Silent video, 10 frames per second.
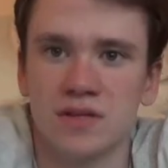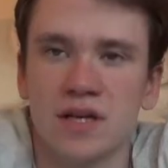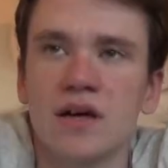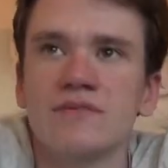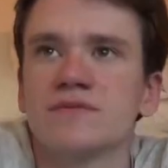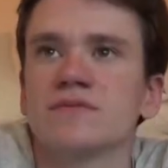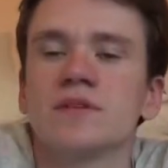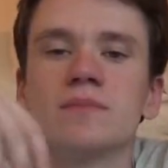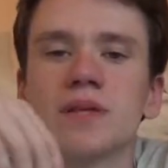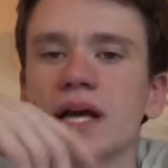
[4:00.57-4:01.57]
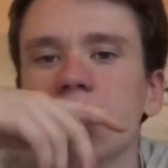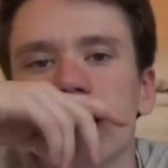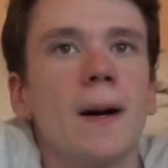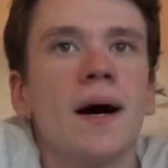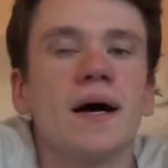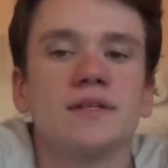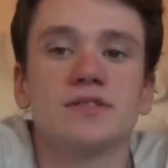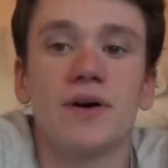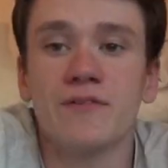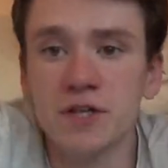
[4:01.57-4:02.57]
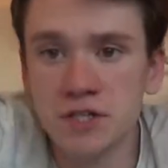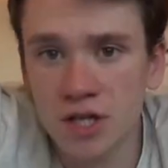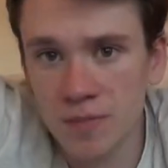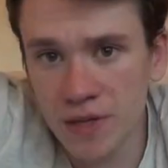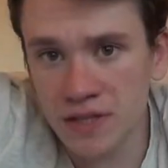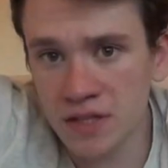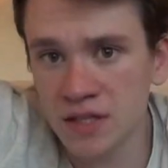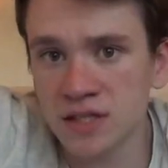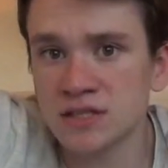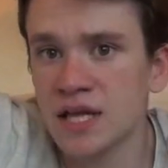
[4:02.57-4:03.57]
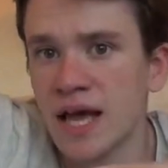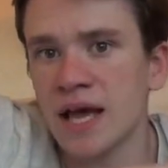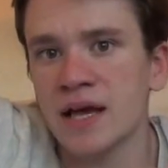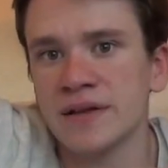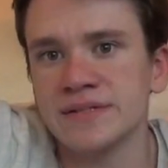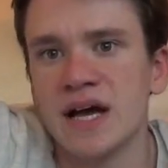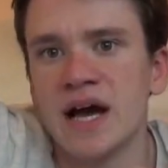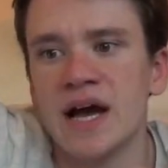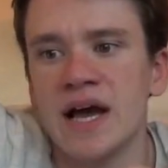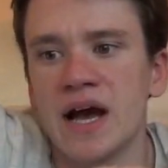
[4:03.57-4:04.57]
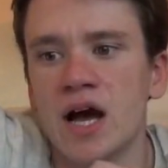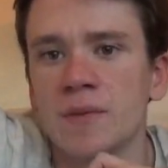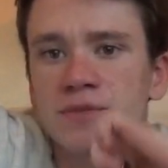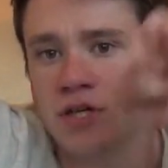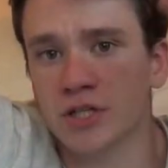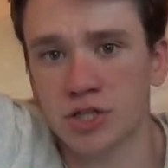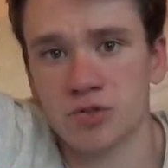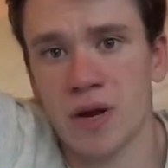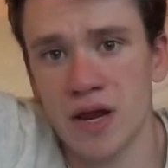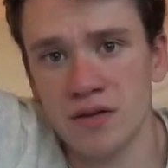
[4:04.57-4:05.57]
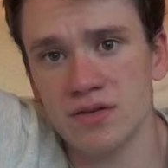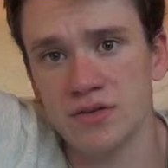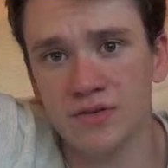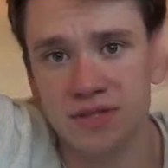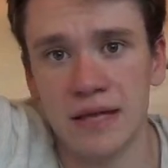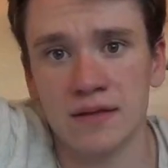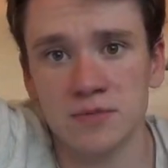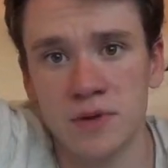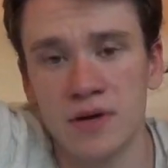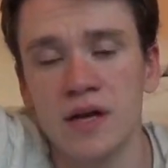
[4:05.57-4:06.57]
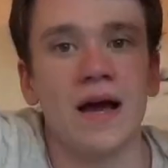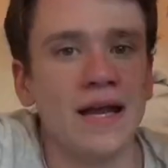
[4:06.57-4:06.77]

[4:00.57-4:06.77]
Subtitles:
enough complaining. So I finished up in London, and I hopped on a train to Salisbury.